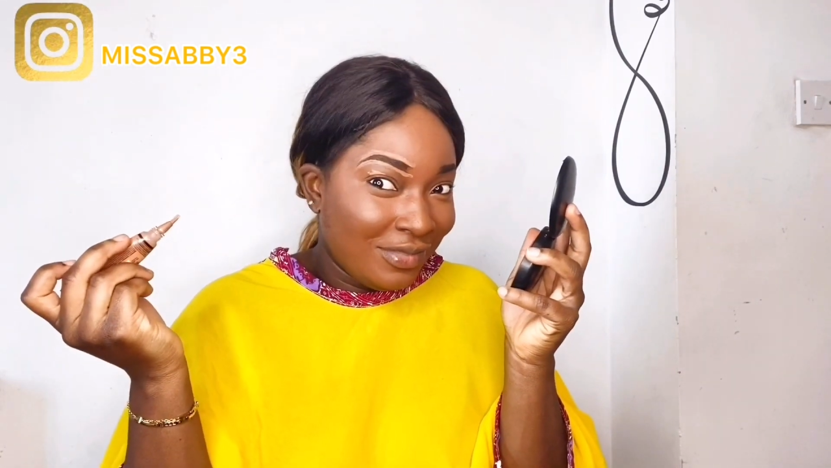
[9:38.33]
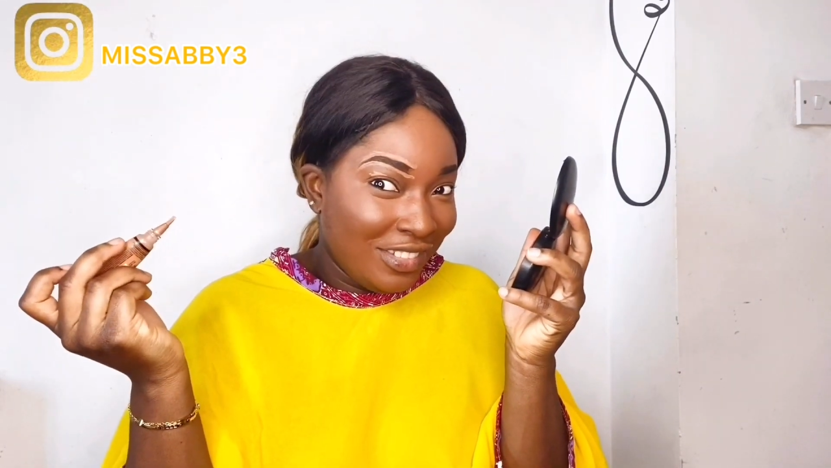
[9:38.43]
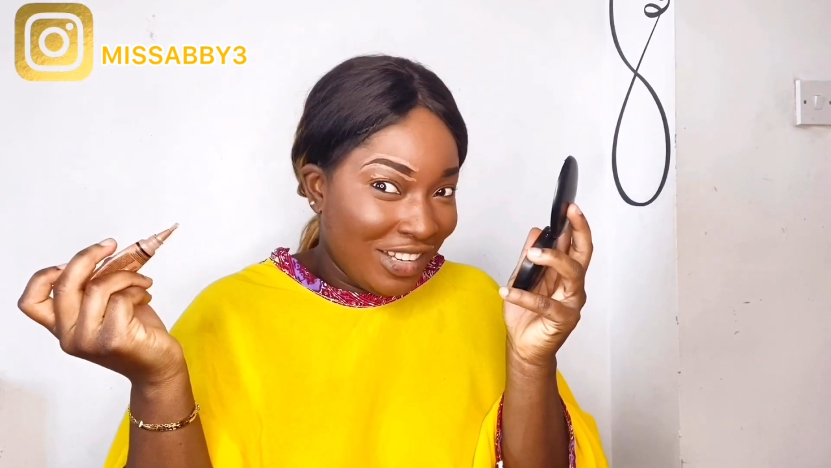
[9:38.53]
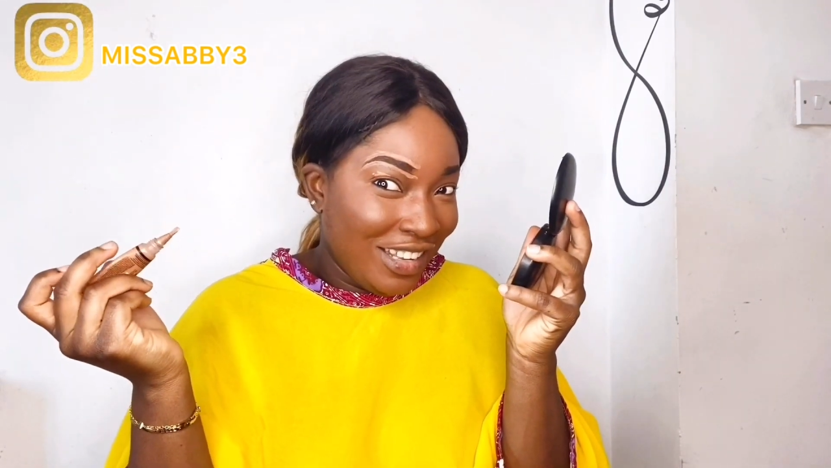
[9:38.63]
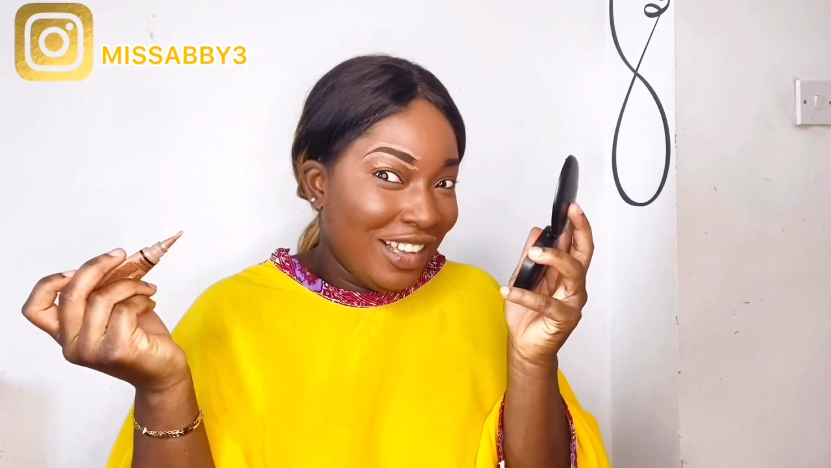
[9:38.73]

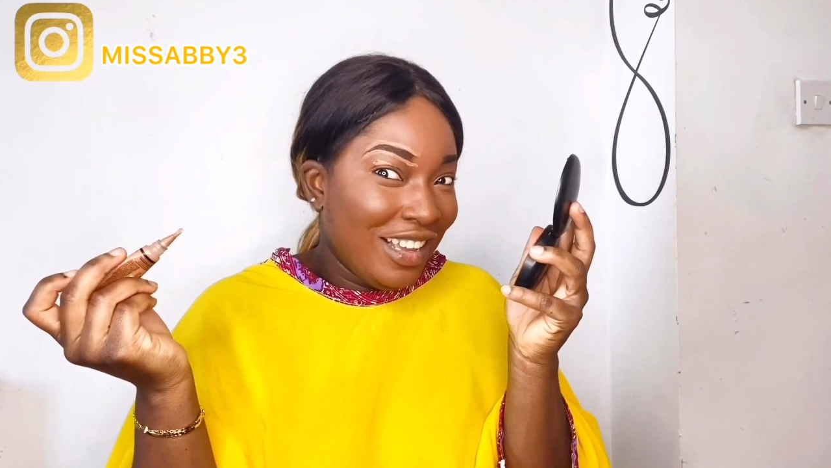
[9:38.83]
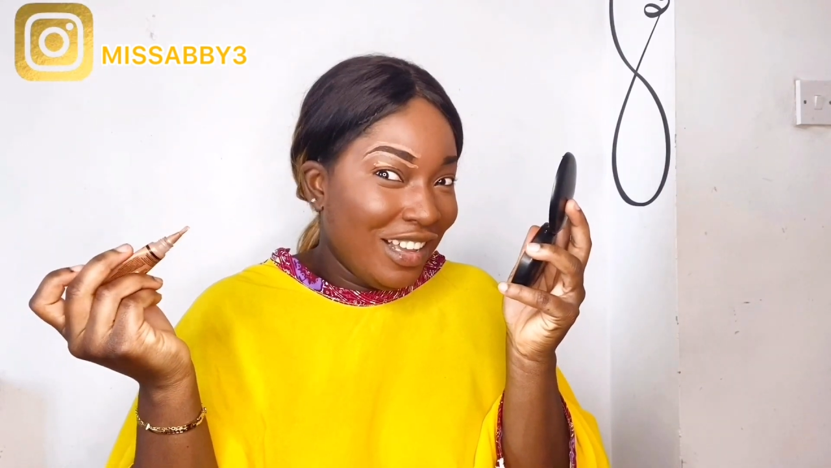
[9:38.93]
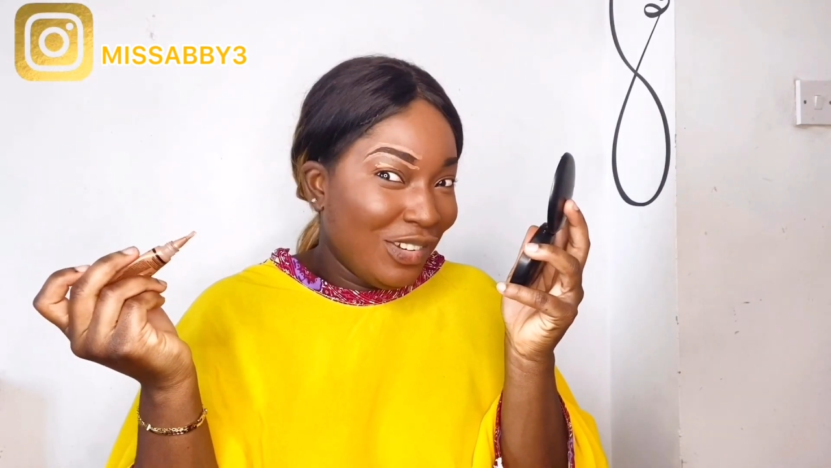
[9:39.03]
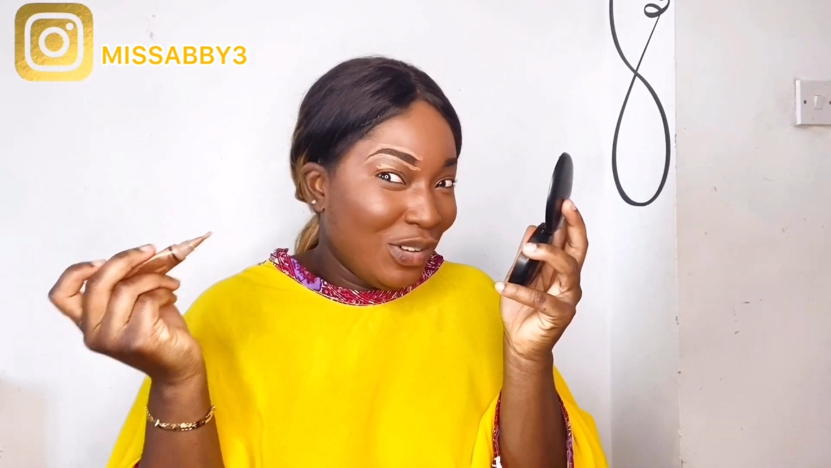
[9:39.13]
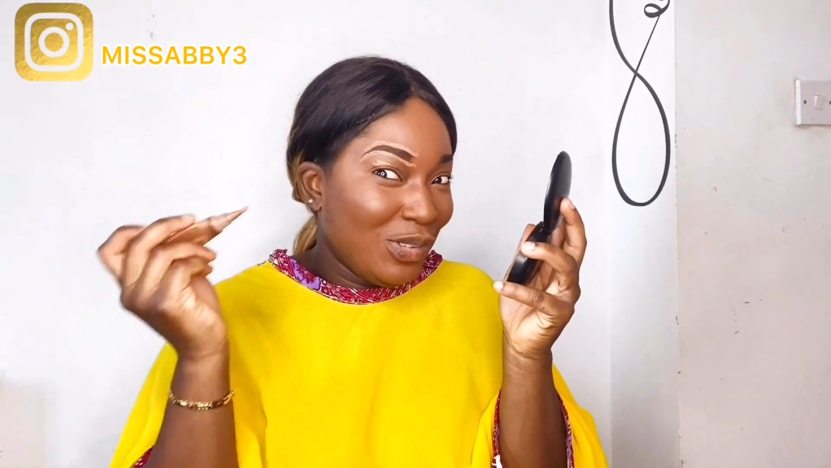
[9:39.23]
Aha,
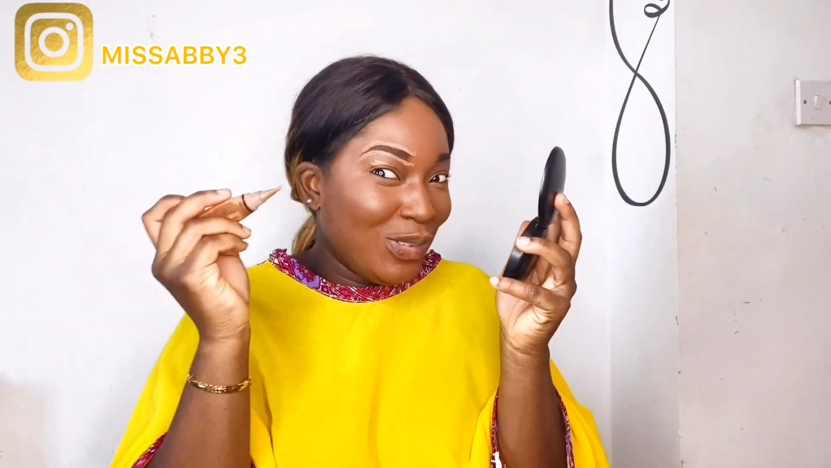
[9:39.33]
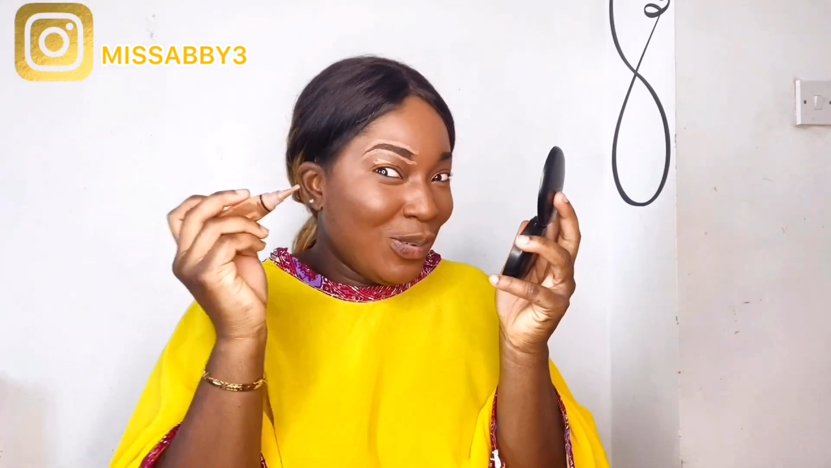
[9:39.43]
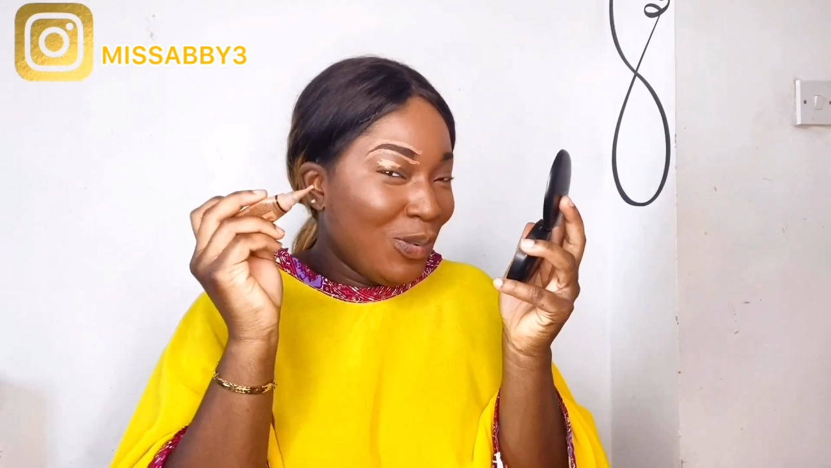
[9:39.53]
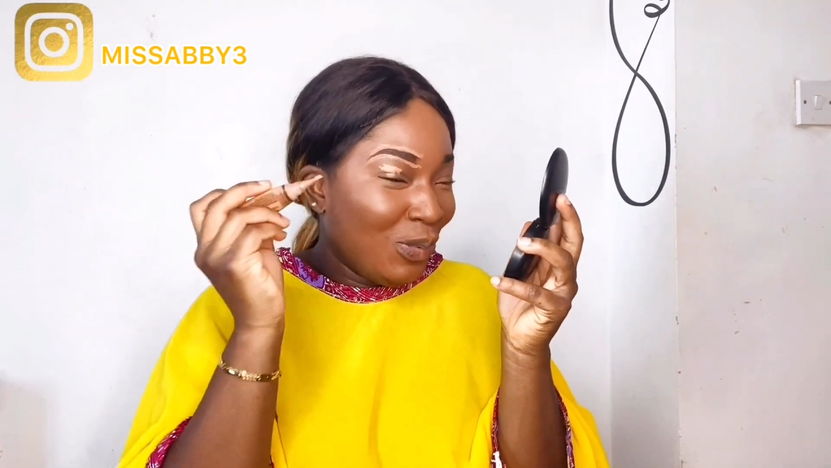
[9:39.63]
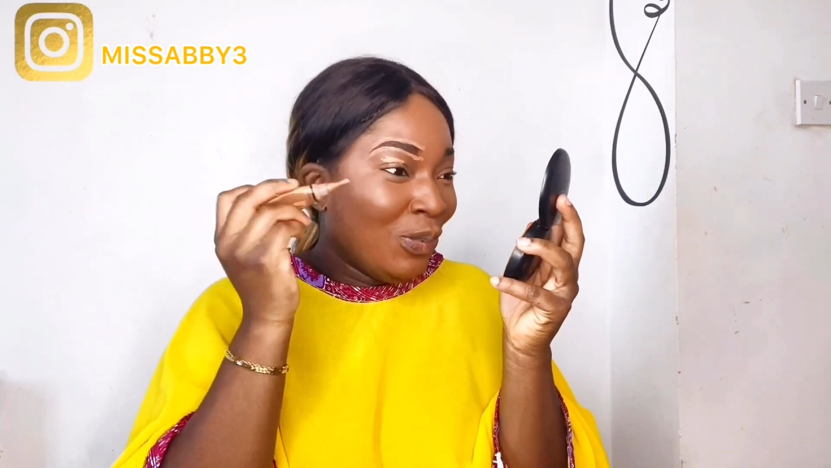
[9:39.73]

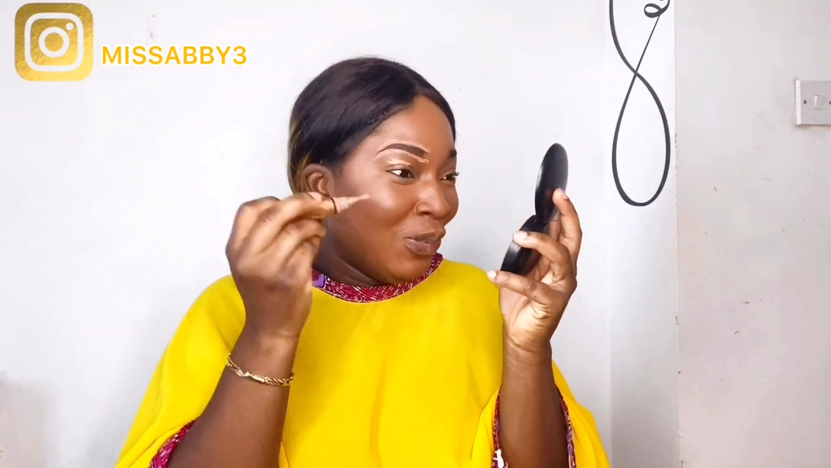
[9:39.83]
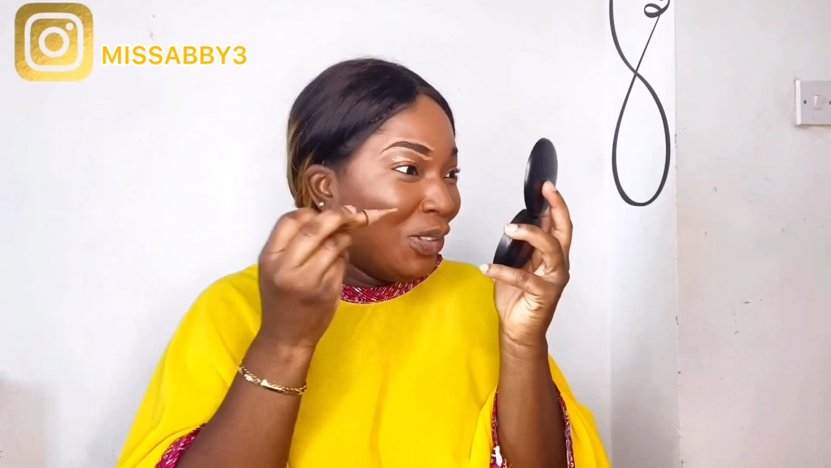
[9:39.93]
whom